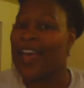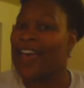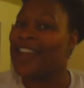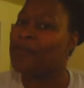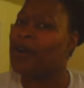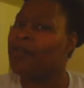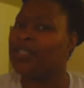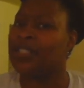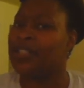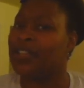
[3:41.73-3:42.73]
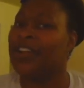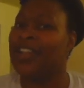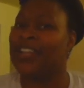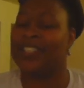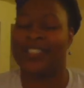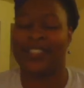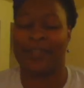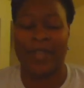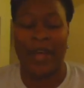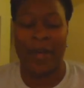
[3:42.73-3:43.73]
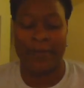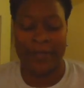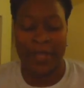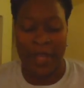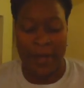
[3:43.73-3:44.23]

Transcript: And I'm always curious sometimes